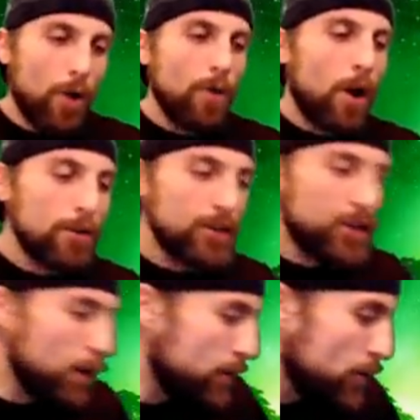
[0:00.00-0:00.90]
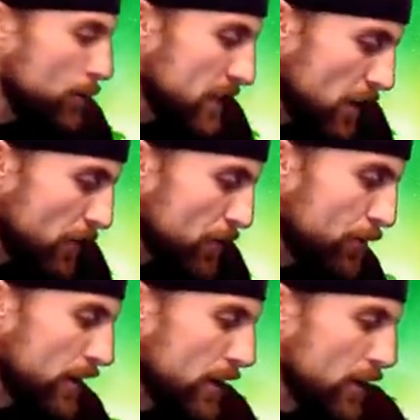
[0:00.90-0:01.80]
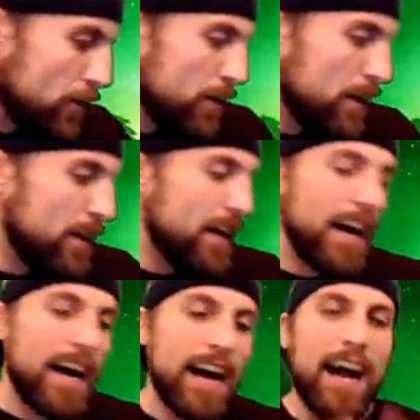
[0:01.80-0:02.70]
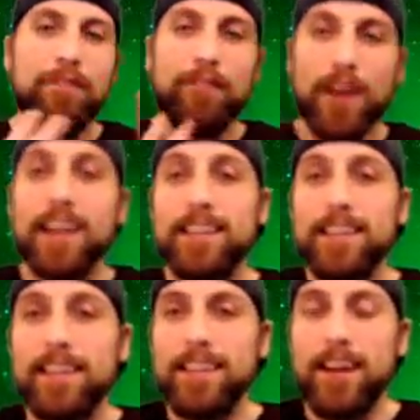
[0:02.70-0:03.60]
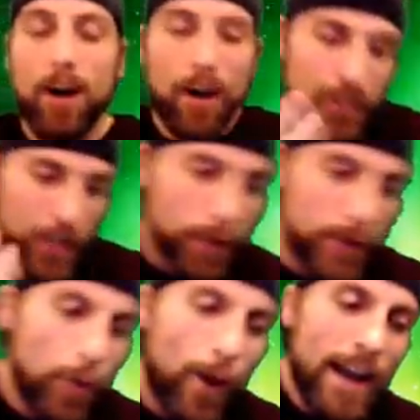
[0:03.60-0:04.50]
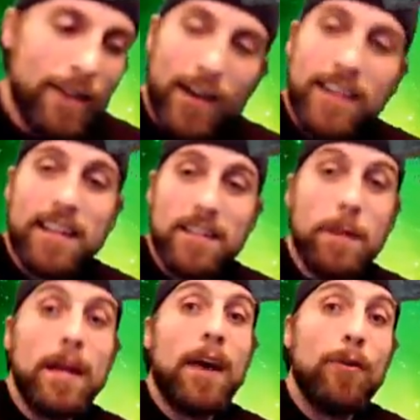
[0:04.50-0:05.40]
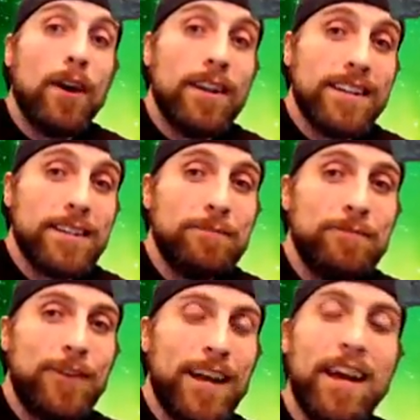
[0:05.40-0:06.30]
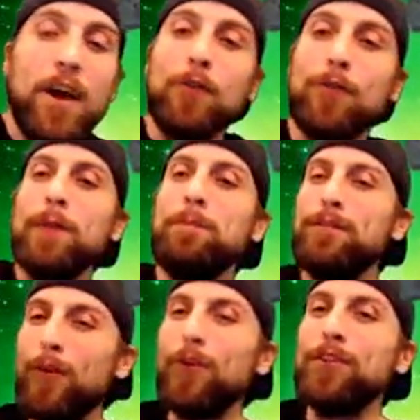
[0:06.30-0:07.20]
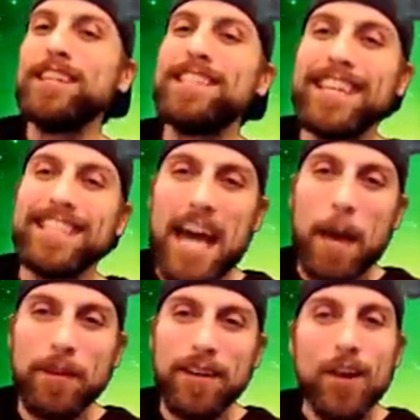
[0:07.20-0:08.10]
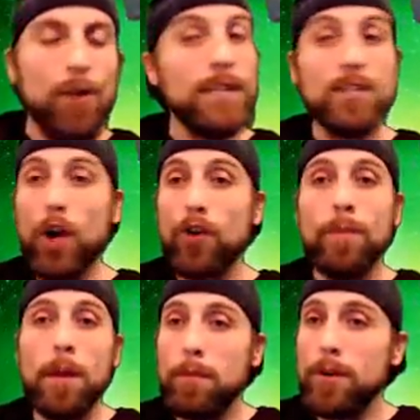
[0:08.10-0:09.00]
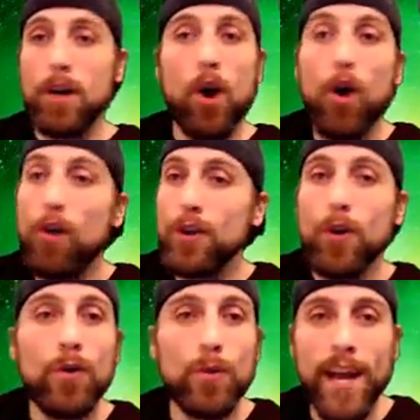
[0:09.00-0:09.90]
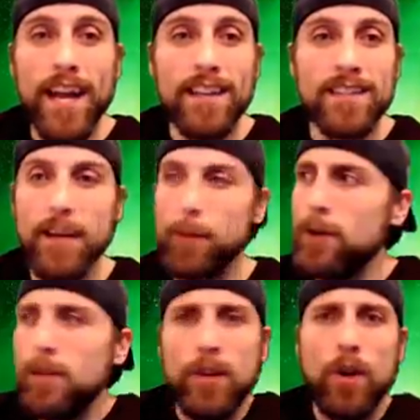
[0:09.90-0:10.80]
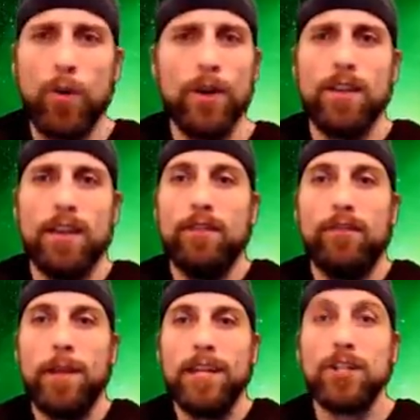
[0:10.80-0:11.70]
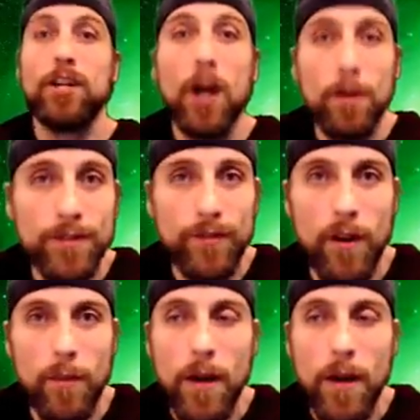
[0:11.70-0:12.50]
I'll share with you in another video. I find, I'll share with you why I find that to be ironic, right? Right before these things happen, we start remembering all the old ways. Like, we don't even know where the information comes from.